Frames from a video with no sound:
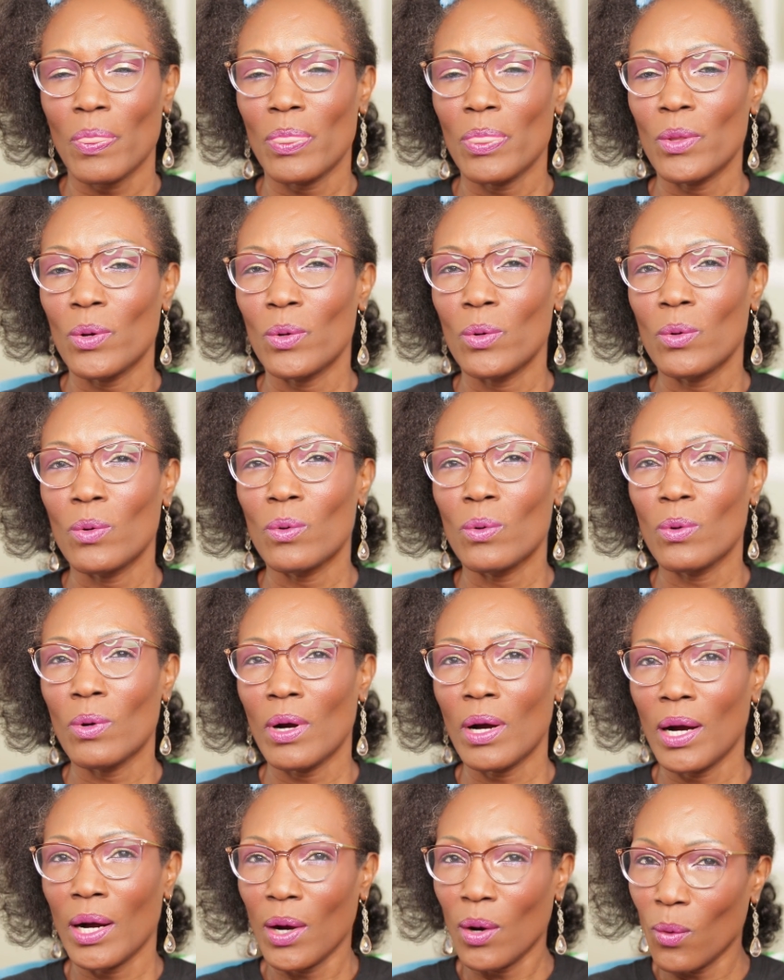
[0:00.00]
know
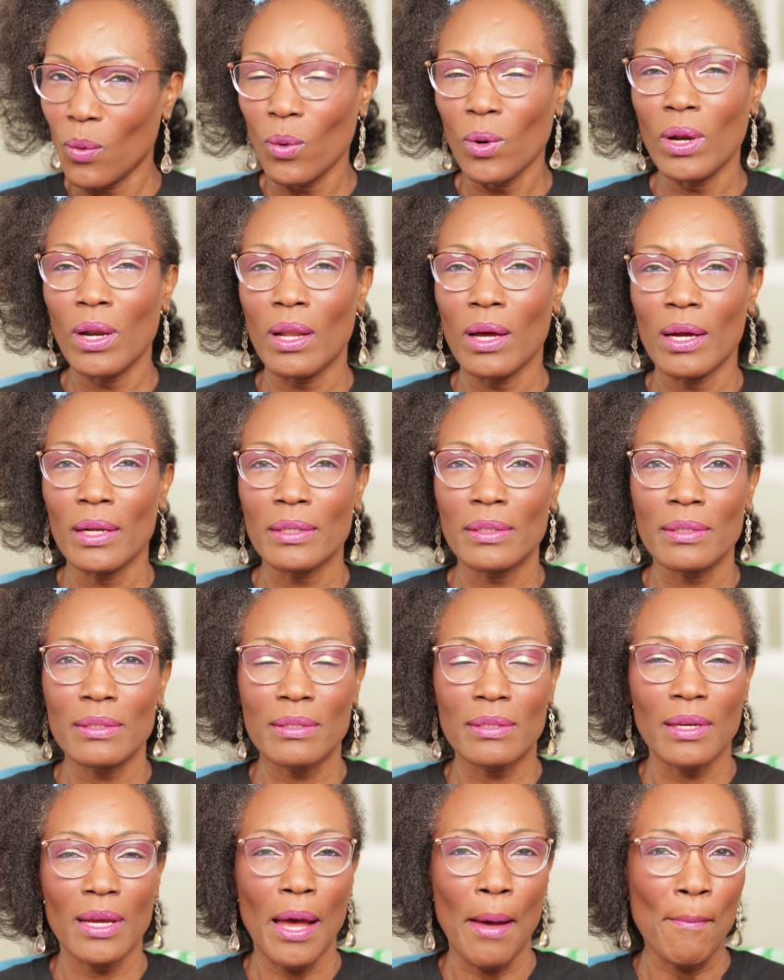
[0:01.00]
a whole lot
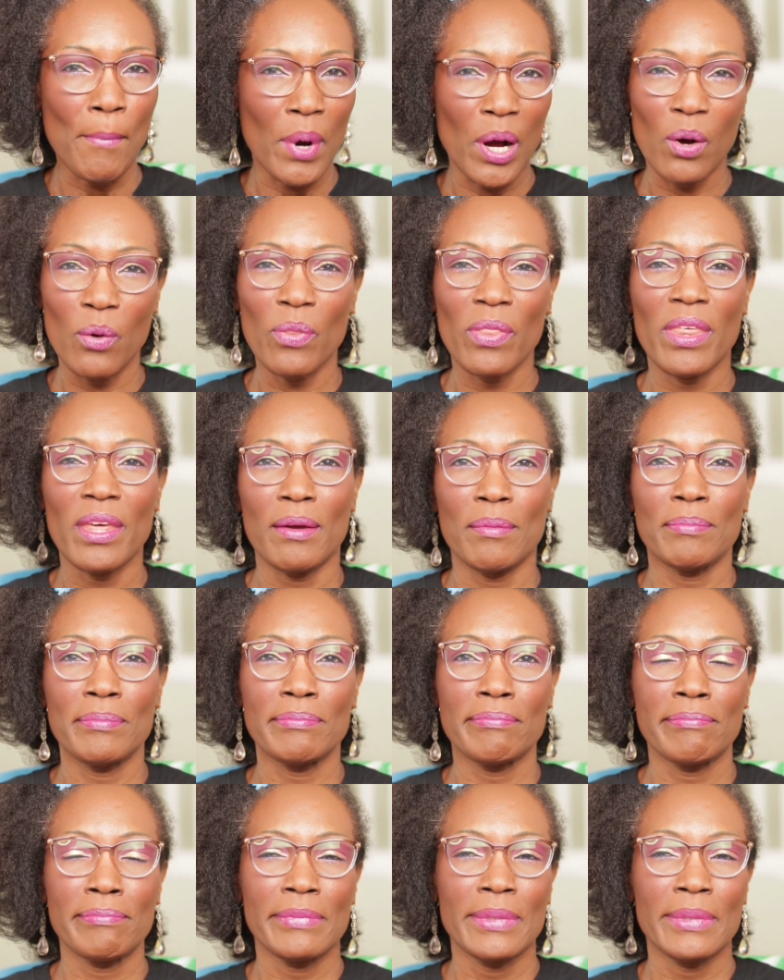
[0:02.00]
about them,